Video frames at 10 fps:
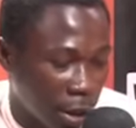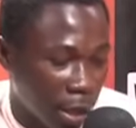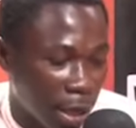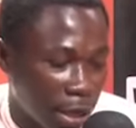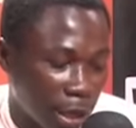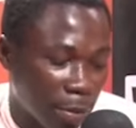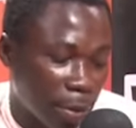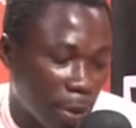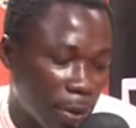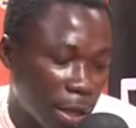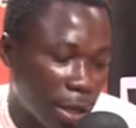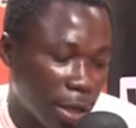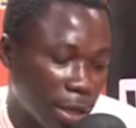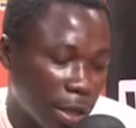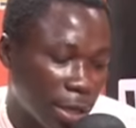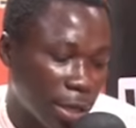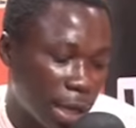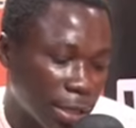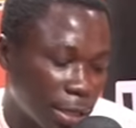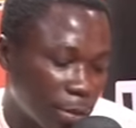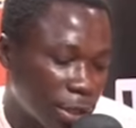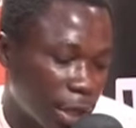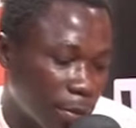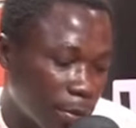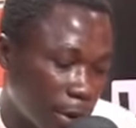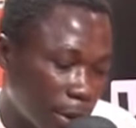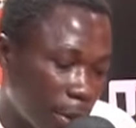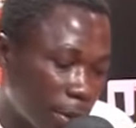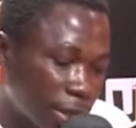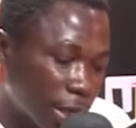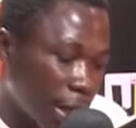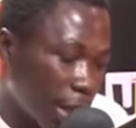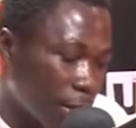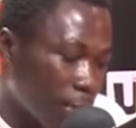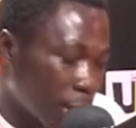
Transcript: and now me papa like you busa me papa say ah